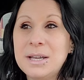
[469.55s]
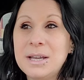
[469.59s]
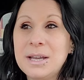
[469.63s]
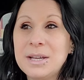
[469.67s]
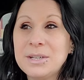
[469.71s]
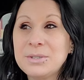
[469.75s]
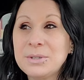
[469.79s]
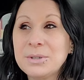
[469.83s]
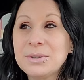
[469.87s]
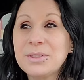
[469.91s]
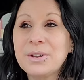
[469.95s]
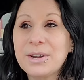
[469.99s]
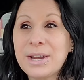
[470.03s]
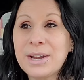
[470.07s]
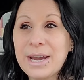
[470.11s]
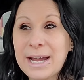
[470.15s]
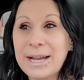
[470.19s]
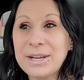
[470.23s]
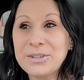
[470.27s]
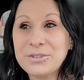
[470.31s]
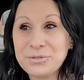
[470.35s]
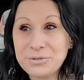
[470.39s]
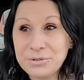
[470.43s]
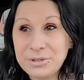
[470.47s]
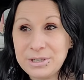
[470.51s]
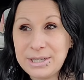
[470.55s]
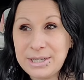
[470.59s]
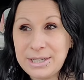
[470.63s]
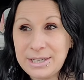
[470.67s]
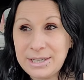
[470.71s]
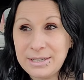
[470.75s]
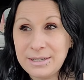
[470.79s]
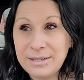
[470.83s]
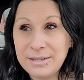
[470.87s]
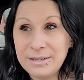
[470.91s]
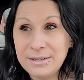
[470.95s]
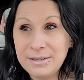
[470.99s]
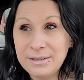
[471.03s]
I took their cat
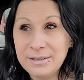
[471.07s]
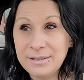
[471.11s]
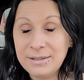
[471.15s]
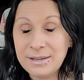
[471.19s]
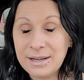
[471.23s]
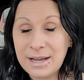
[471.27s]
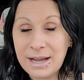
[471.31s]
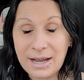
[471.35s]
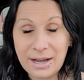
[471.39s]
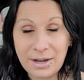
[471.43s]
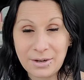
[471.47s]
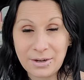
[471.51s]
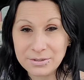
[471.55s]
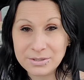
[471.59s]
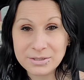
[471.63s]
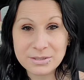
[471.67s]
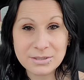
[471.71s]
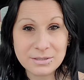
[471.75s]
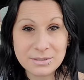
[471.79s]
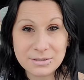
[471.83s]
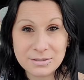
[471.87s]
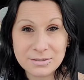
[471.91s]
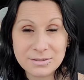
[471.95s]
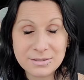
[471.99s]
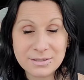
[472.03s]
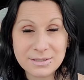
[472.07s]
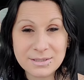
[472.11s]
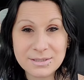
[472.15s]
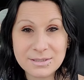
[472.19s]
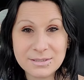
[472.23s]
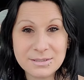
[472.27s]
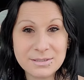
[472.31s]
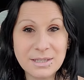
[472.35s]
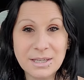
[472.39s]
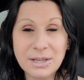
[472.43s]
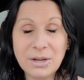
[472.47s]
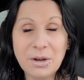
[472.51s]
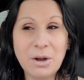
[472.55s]
tree out.
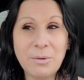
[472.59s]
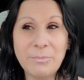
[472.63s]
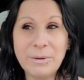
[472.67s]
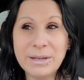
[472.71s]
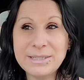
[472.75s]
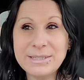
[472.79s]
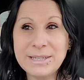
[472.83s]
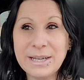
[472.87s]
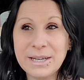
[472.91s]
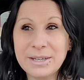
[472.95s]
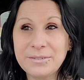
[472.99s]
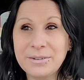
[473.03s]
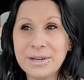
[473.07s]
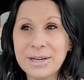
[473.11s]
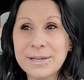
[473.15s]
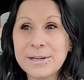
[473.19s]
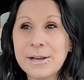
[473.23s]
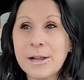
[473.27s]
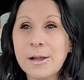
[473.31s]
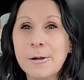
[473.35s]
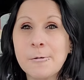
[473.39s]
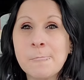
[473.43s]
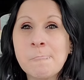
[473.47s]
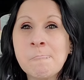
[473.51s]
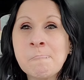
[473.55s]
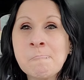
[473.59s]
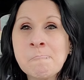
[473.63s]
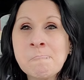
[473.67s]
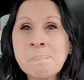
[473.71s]
It's, like, on my deck right now.